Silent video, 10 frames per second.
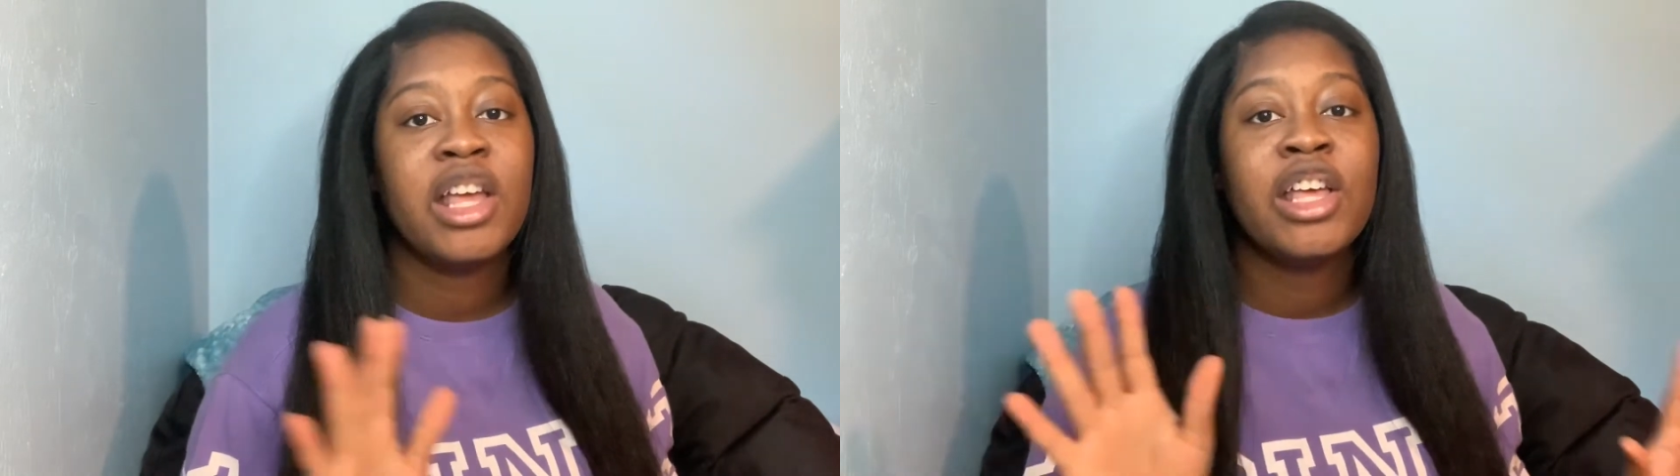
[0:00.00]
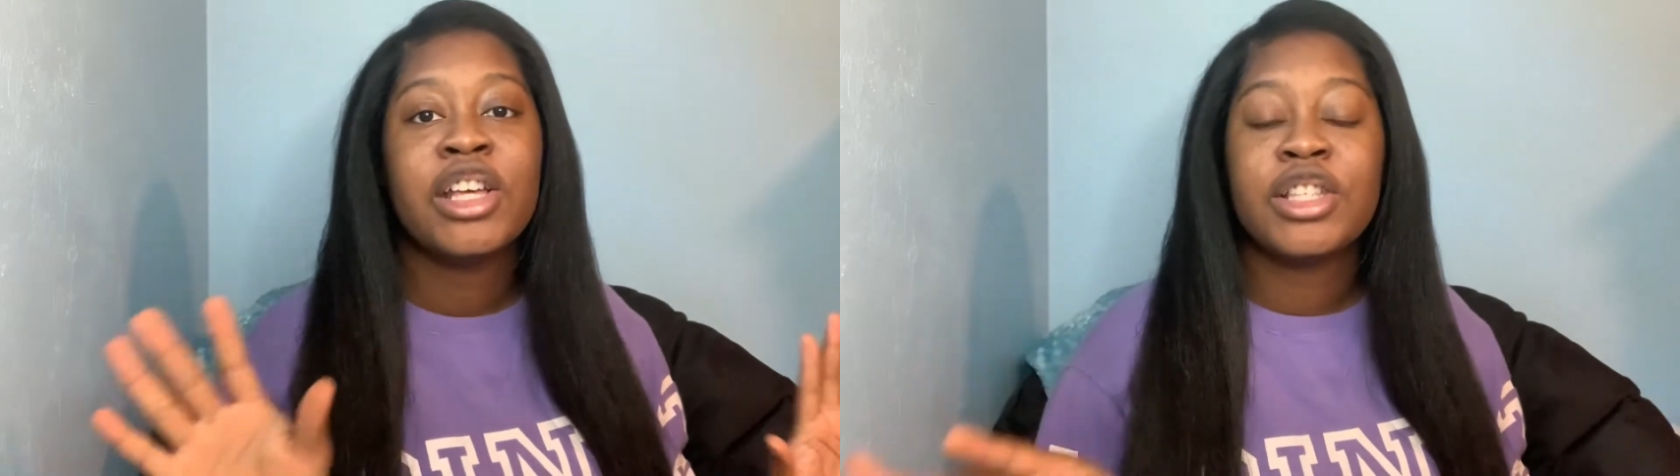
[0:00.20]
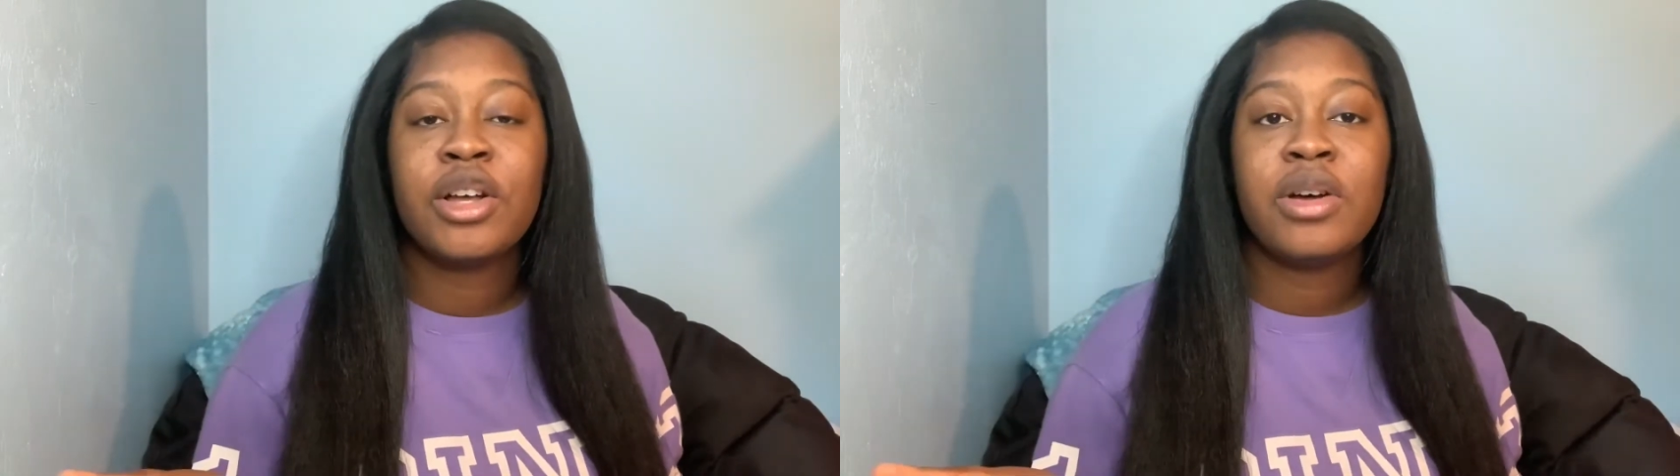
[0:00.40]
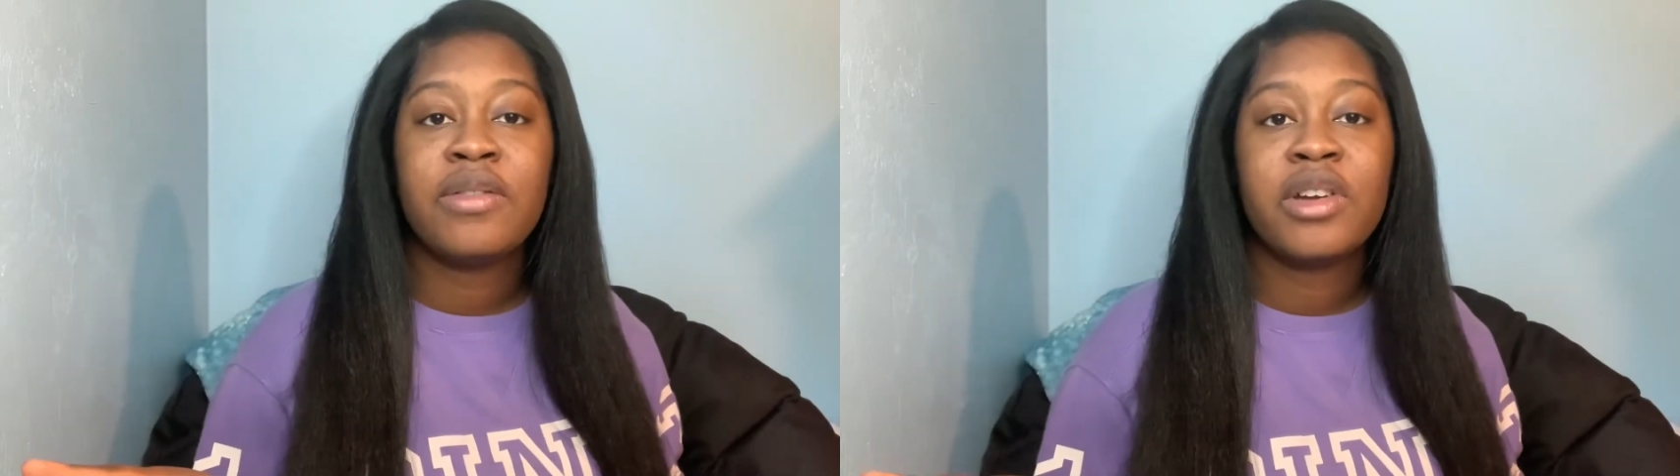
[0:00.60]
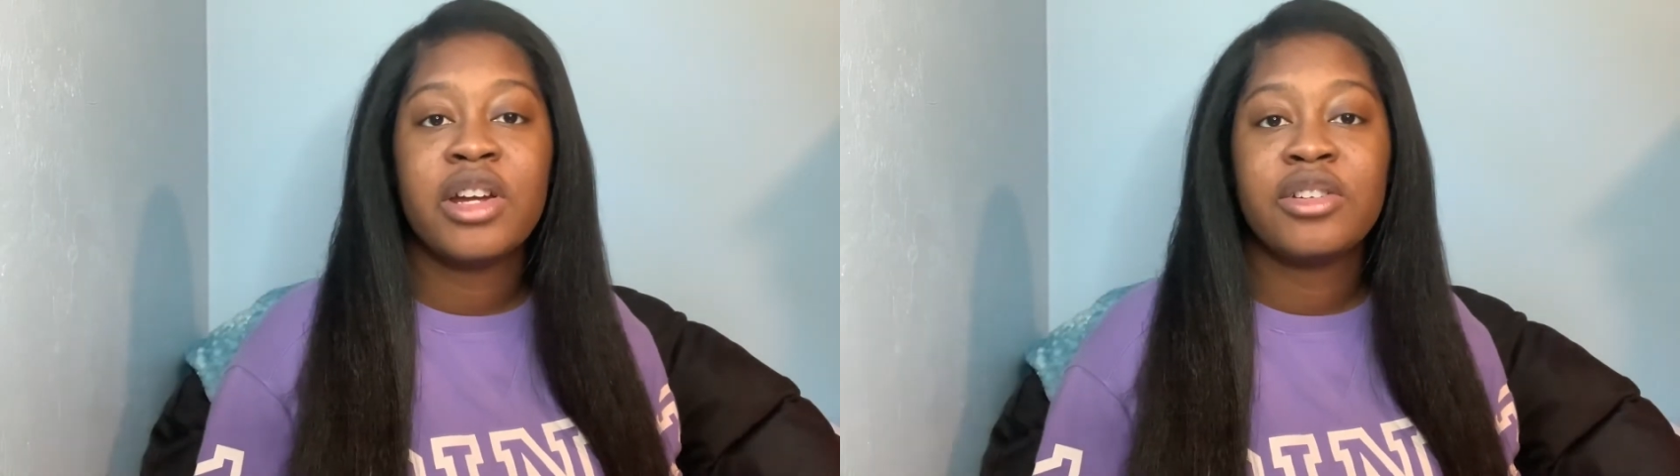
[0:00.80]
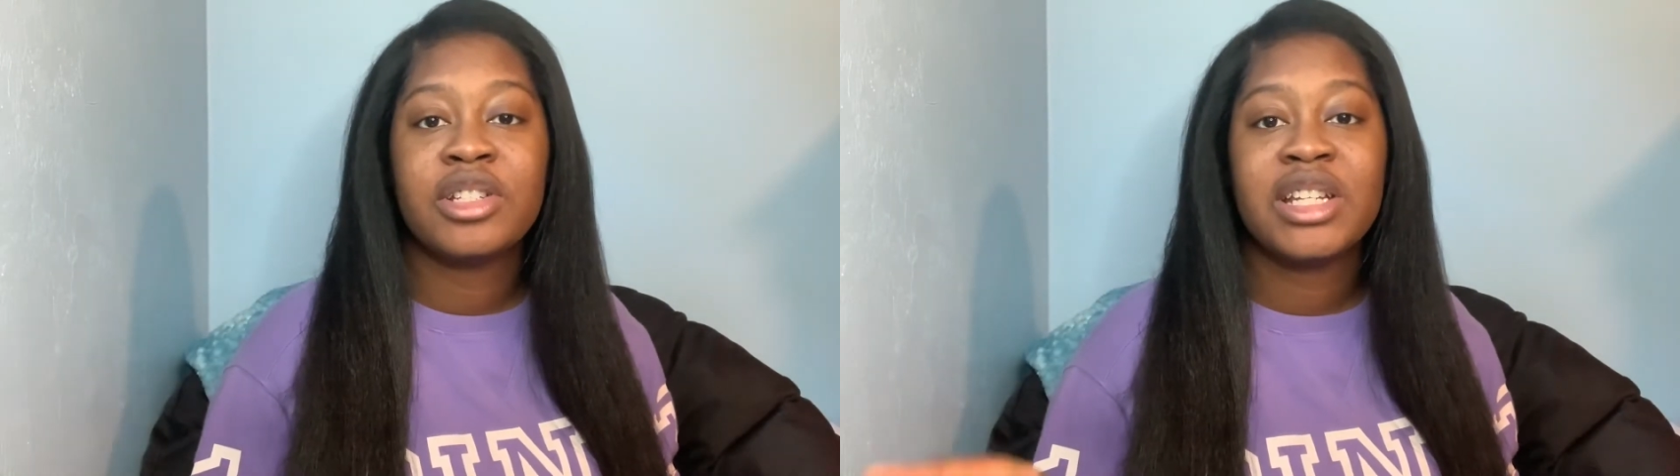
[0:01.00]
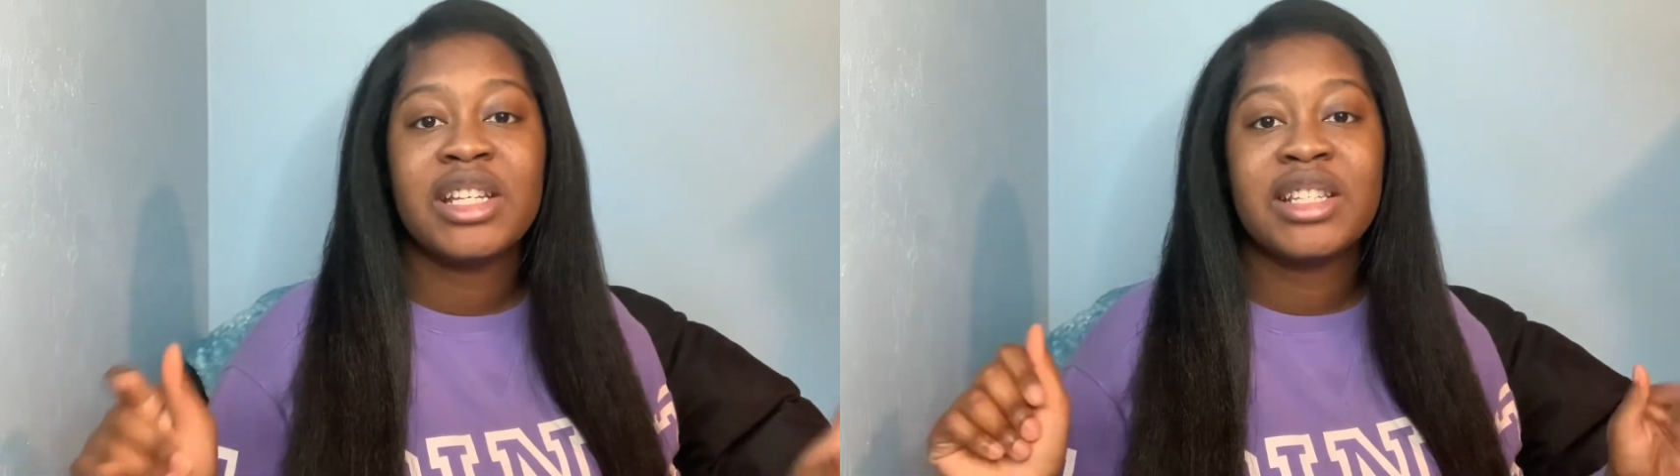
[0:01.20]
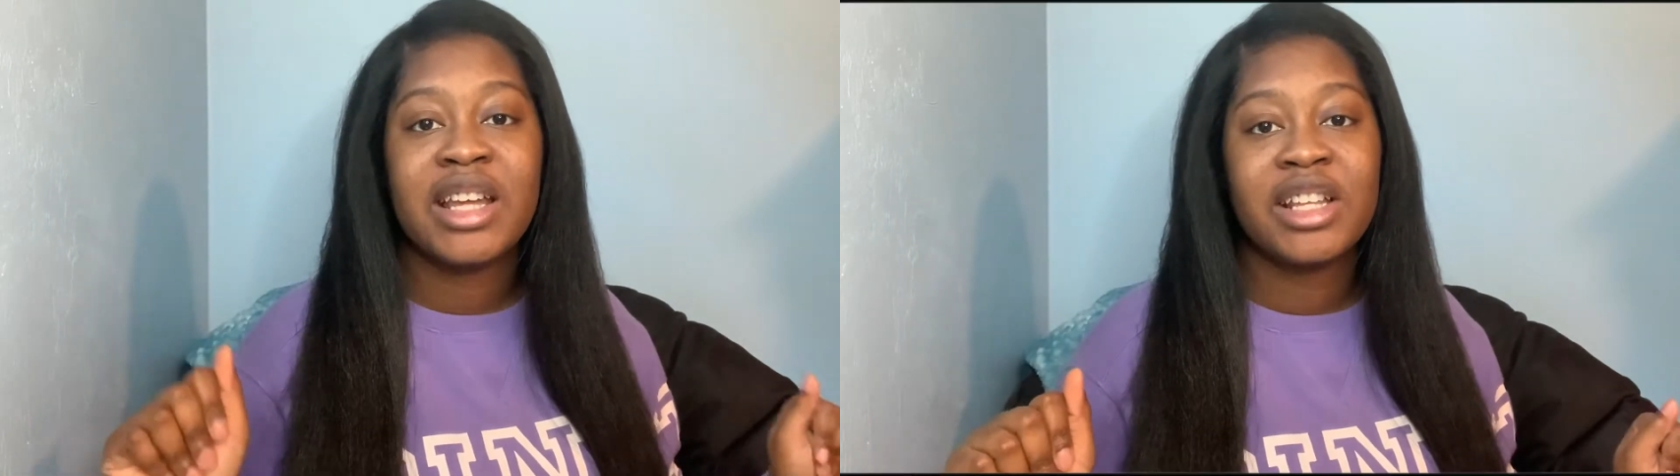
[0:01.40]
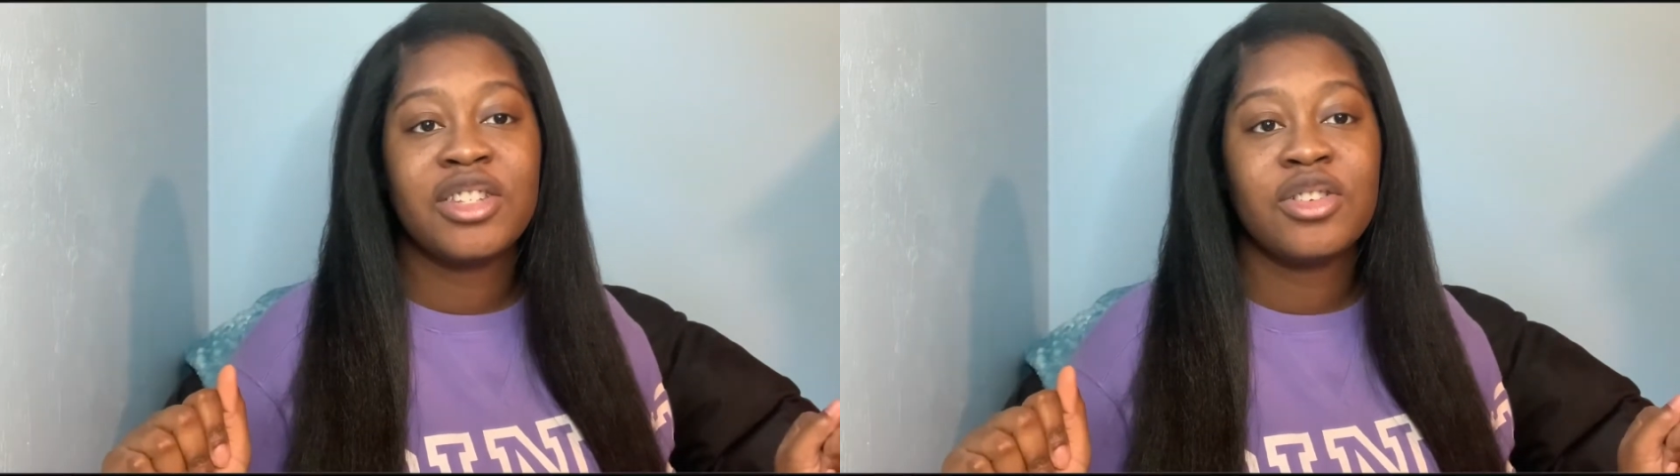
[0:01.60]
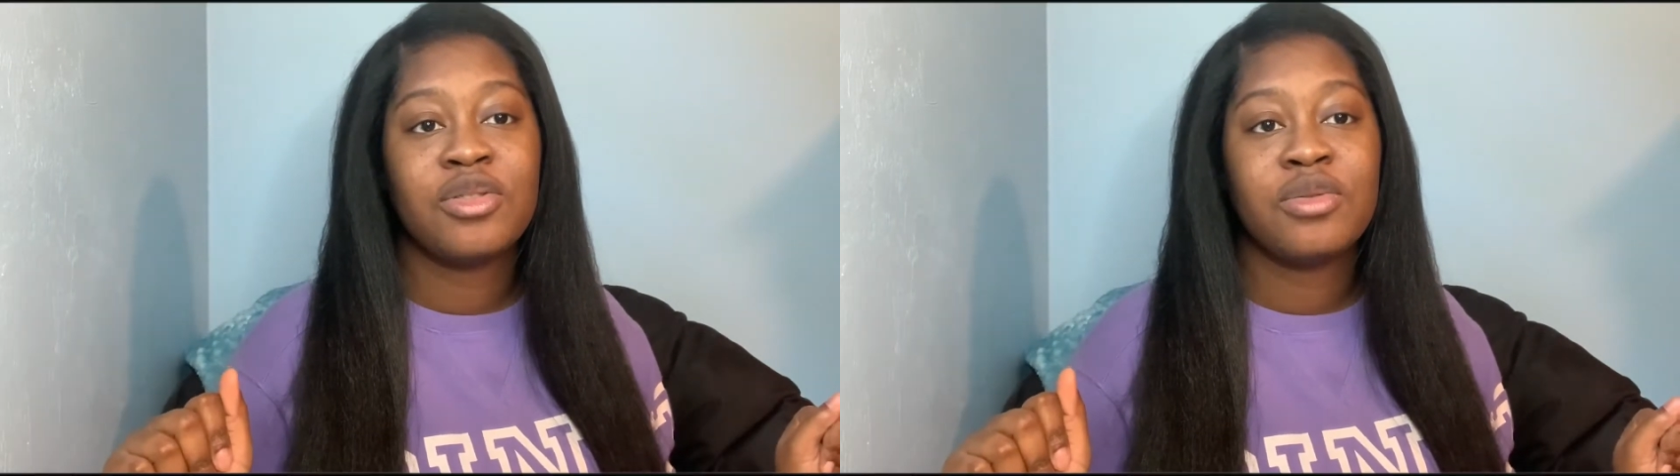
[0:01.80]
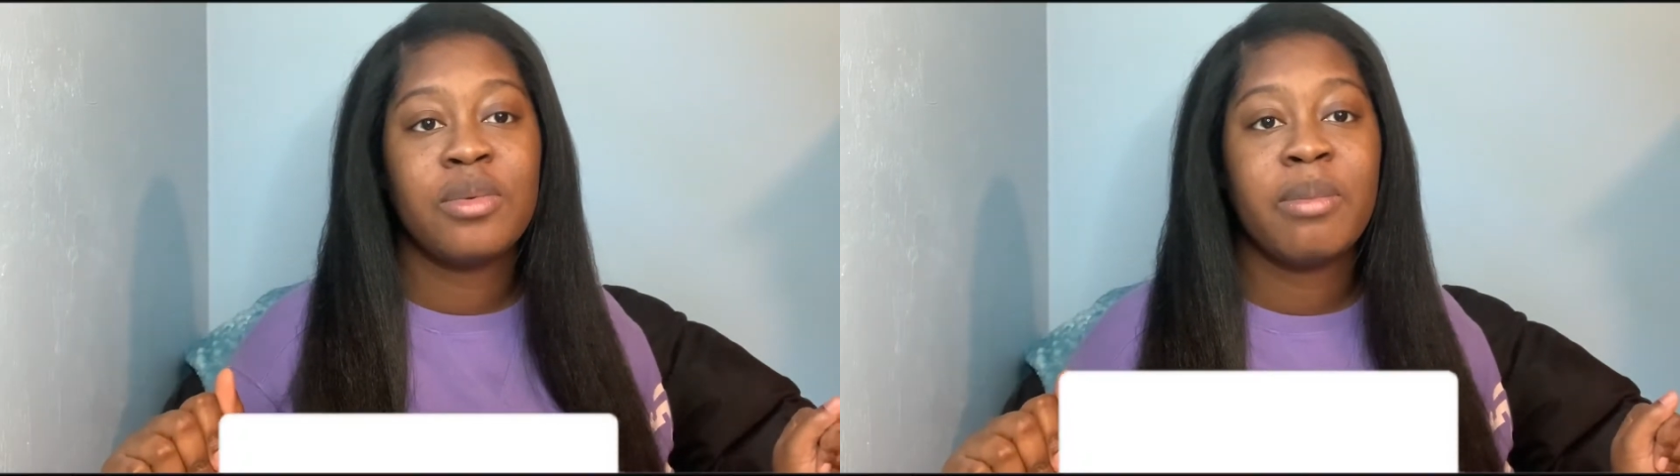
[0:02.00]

So if you're interested, stay tuned.